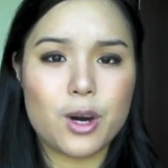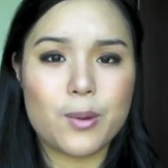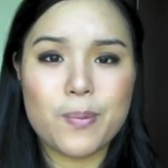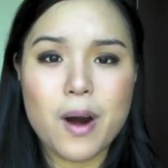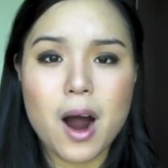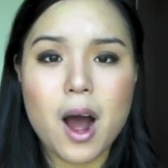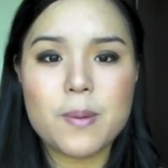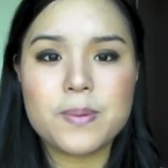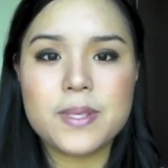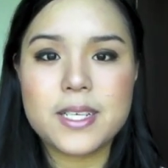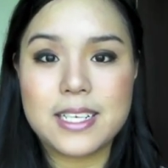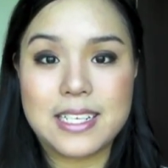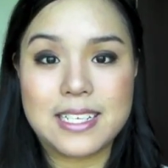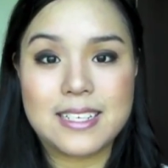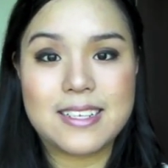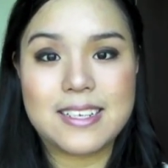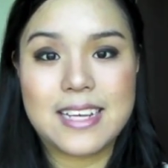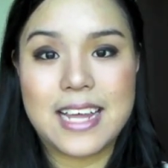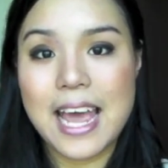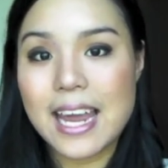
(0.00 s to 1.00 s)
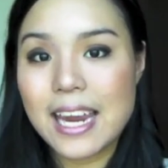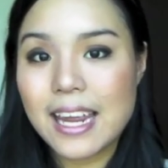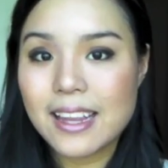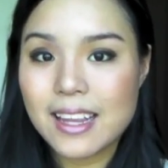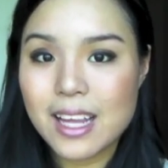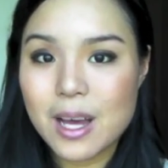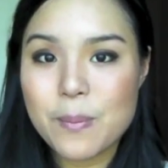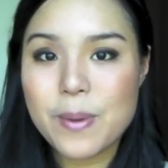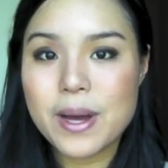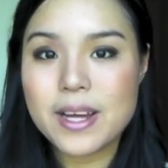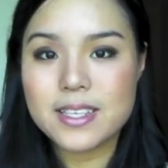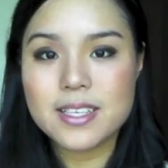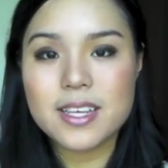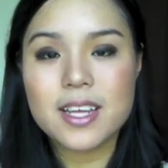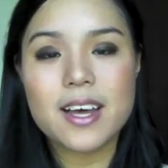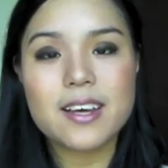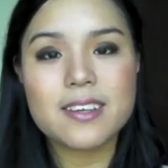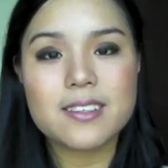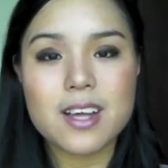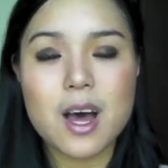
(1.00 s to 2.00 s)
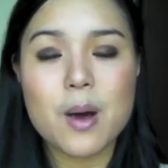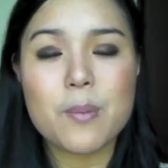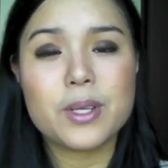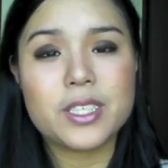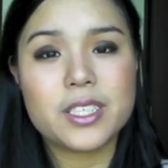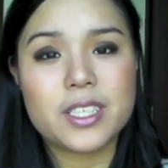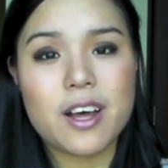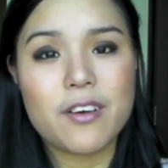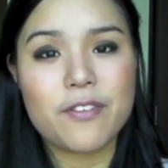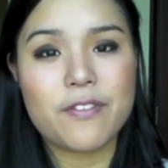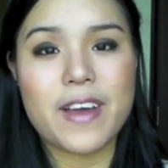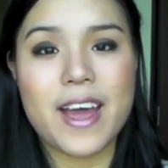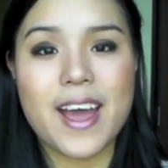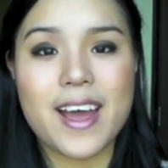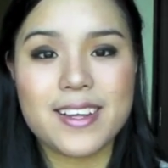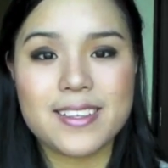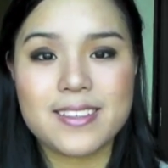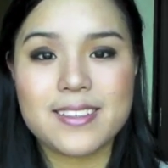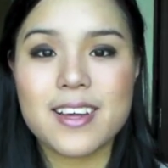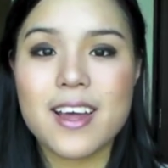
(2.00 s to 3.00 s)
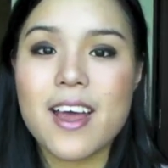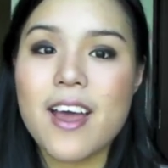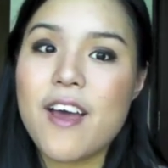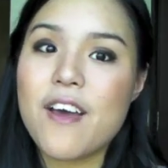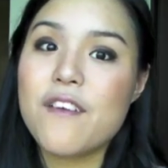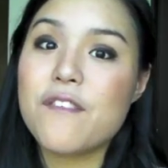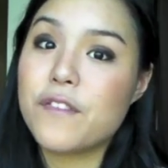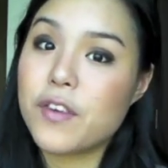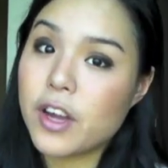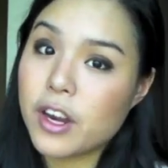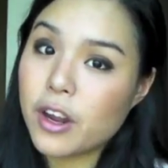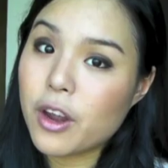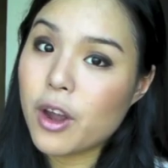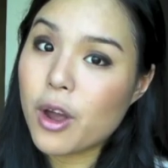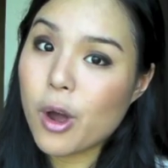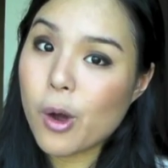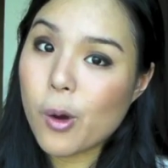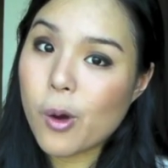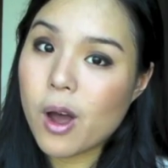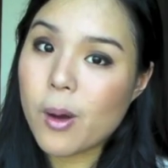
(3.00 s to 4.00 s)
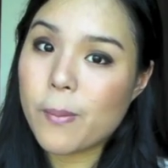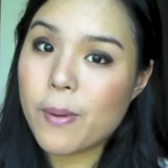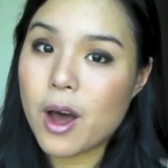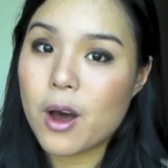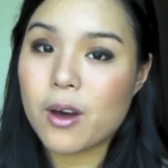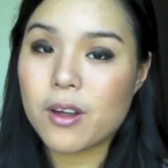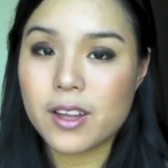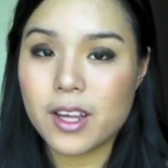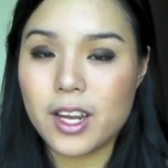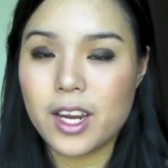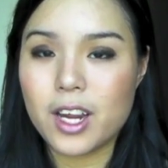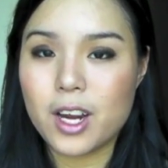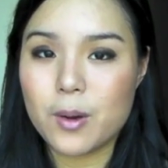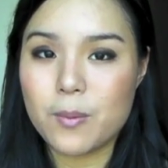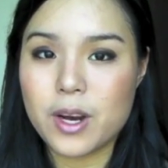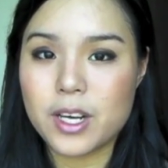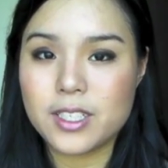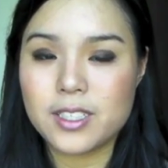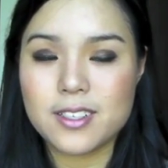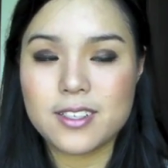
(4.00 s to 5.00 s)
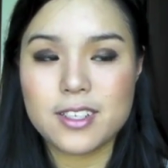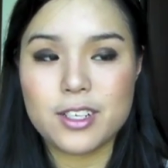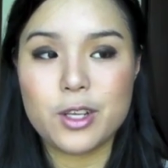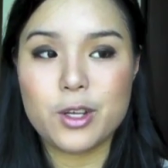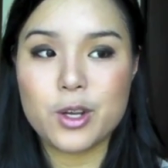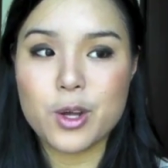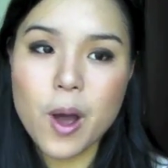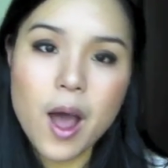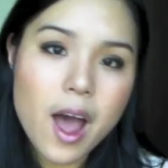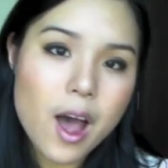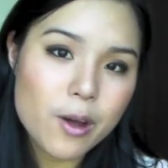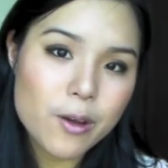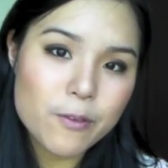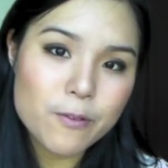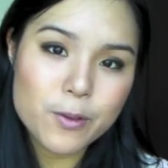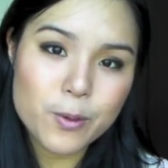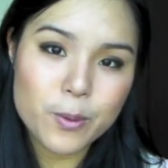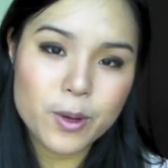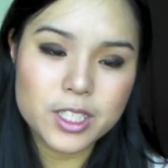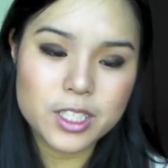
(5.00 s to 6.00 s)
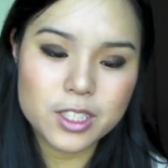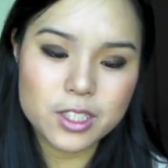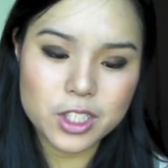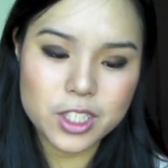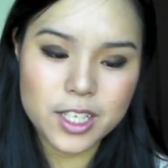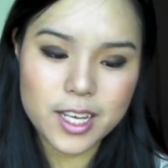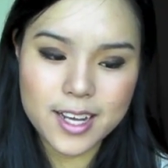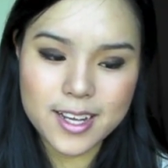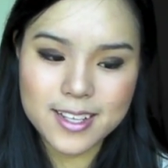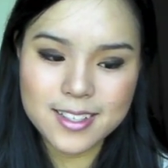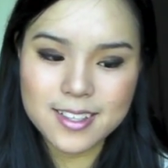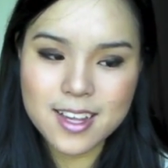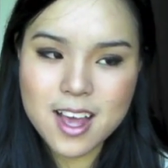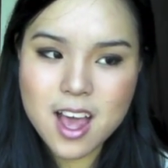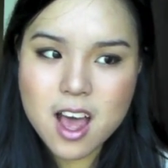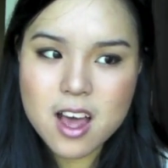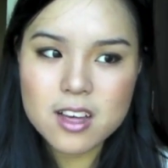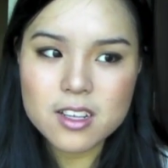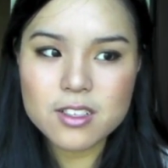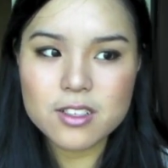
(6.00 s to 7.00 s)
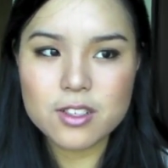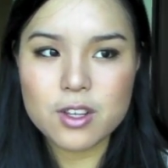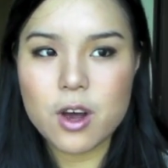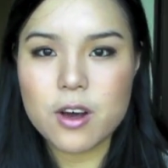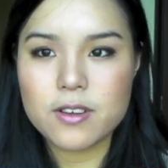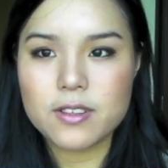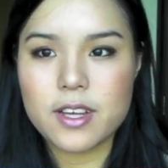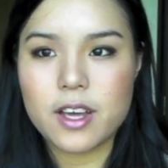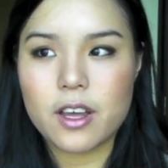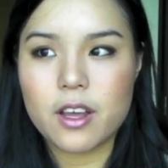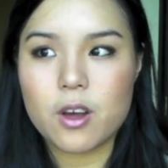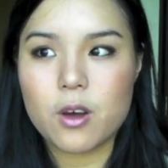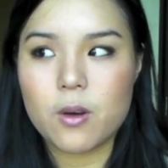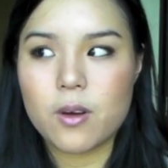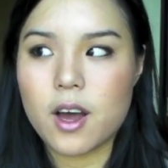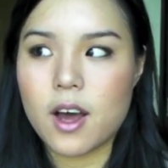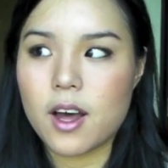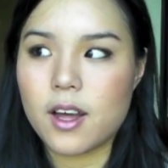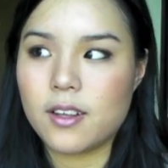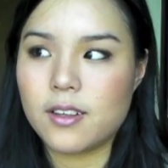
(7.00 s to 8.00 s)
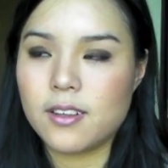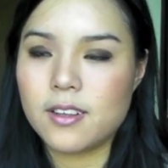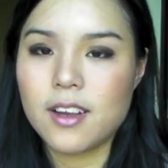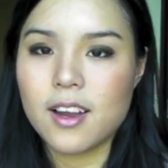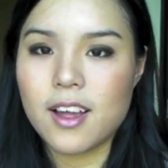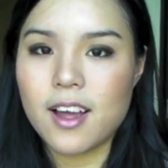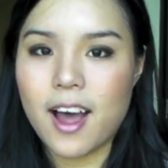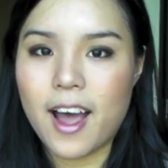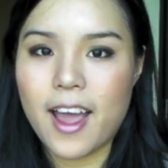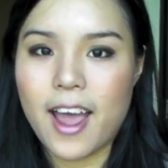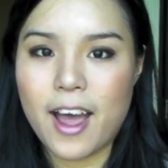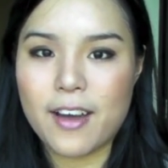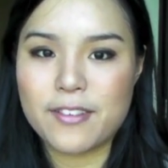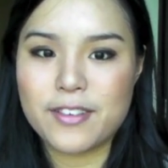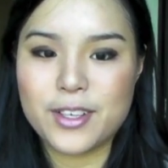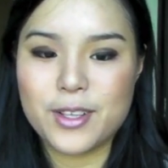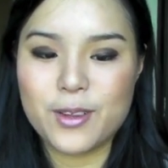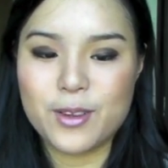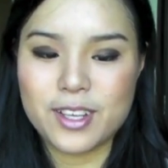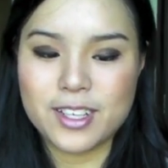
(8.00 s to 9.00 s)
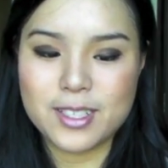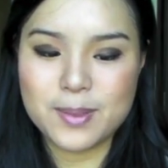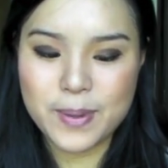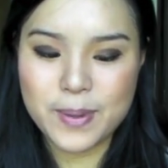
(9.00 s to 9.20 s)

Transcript: prompted into getting them until I saw Michelle Phan's video about cleaning her brushes, and you know how influential she is. So I was like, oh god, I have to do this,